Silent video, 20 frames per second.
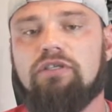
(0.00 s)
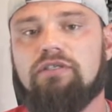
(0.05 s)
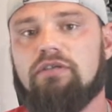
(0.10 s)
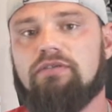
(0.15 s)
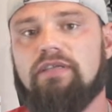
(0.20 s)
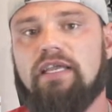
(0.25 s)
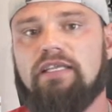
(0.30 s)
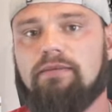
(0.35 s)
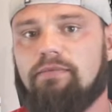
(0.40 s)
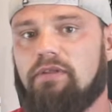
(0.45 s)
is they'll
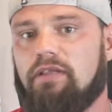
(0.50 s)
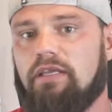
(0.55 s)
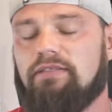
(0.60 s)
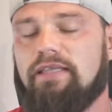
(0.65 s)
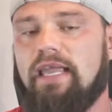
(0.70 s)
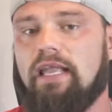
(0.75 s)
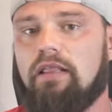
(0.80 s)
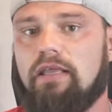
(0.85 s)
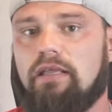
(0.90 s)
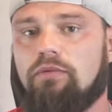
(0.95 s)
take something like
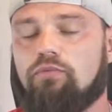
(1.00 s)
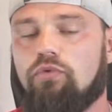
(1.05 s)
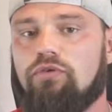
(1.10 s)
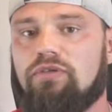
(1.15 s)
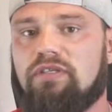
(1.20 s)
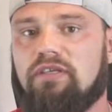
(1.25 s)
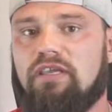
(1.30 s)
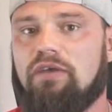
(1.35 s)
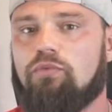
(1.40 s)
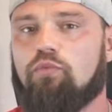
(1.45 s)
dandelion
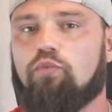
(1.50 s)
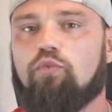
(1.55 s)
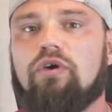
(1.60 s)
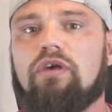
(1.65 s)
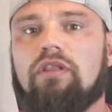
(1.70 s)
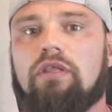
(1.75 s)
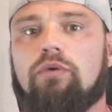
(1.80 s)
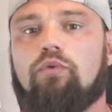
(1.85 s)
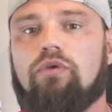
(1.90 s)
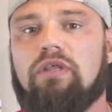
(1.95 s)
root to get
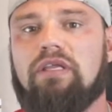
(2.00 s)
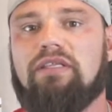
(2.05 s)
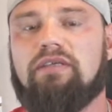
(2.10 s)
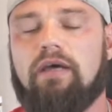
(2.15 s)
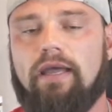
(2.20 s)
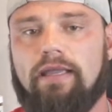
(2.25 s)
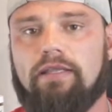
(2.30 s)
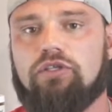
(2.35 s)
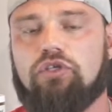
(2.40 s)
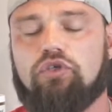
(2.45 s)
really, really
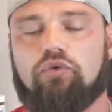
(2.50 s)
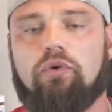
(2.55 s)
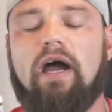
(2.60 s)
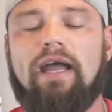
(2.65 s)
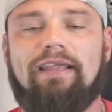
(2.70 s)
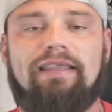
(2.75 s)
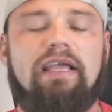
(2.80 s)
tight and dry.